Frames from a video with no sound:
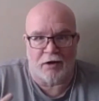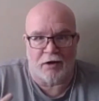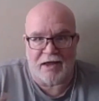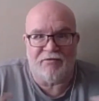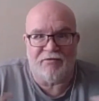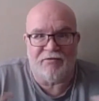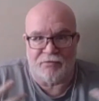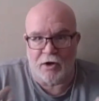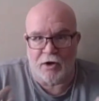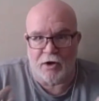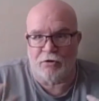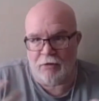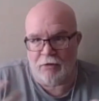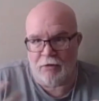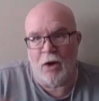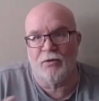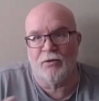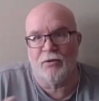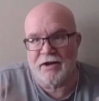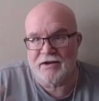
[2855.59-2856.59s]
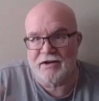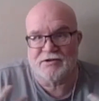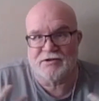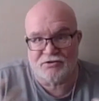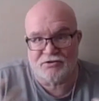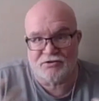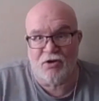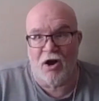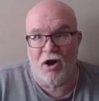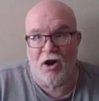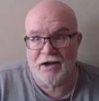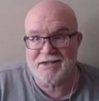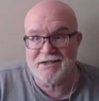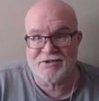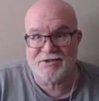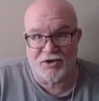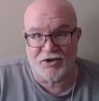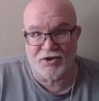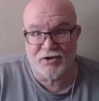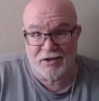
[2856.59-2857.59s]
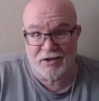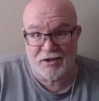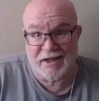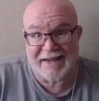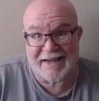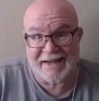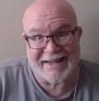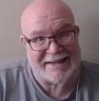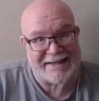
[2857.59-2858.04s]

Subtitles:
They're grounded and strong internally.